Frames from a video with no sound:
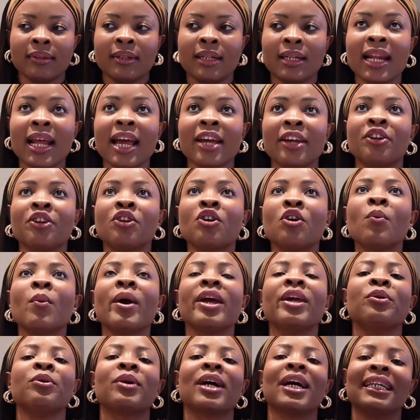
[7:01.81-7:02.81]
Like,
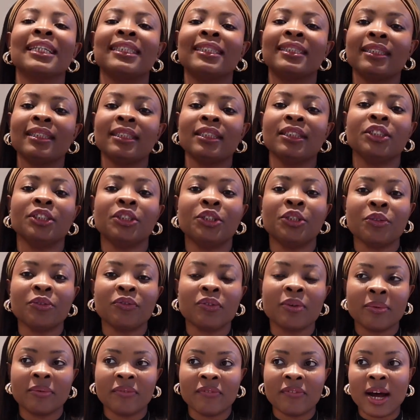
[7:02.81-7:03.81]
when you can see the queue
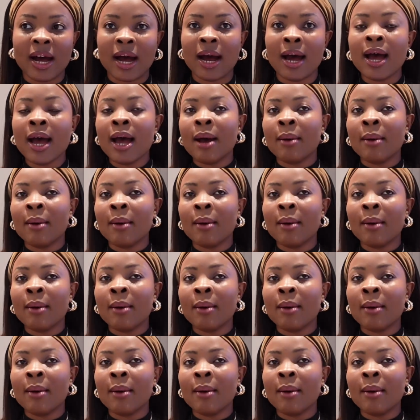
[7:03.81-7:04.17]
from far.